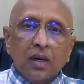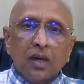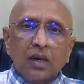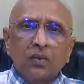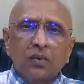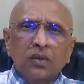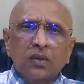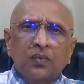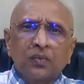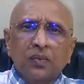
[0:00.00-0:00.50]

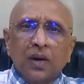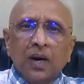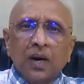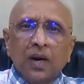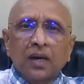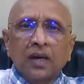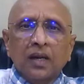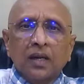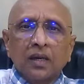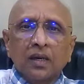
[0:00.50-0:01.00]
It was
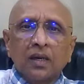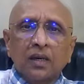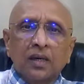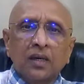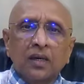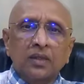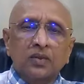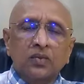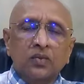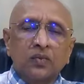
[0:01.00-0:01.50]
again a
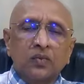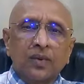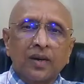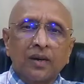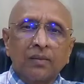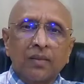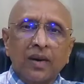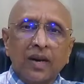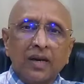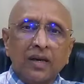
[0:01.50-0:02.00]
case
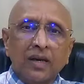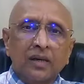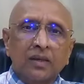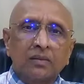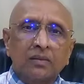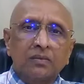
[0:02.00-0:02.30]
way back.